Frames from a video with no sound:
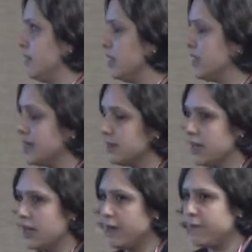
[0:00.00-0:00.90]
That's
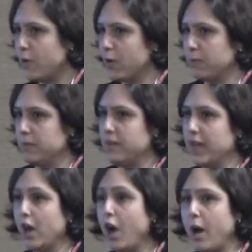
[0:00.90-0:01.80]
a form
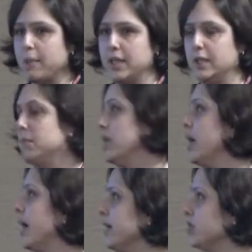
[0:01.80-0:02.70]
very common in
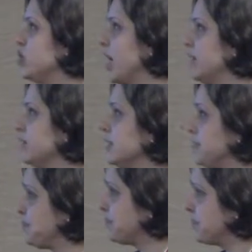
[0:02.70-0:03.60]
many ion channels.
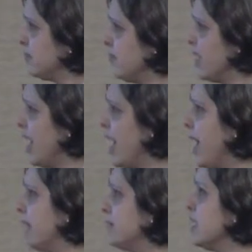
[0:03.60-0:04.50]

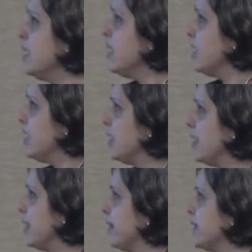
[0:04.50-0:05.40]
And
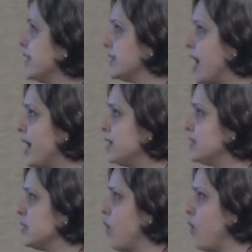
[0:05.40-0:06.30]
the
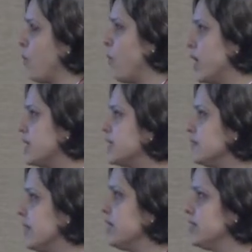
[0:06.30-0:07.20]
size
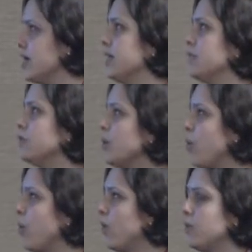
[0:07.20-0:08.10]
the size of the
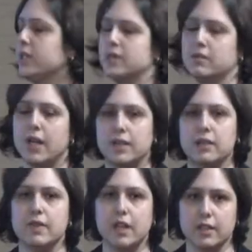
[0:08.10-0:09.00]
pore was
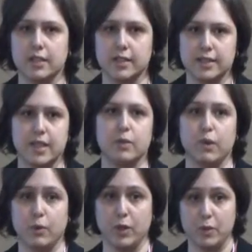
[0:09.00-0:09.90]
relatively consistent
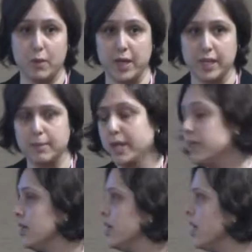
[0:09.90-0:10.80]
with what we were
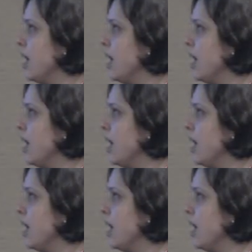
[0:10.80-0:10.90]
expecting.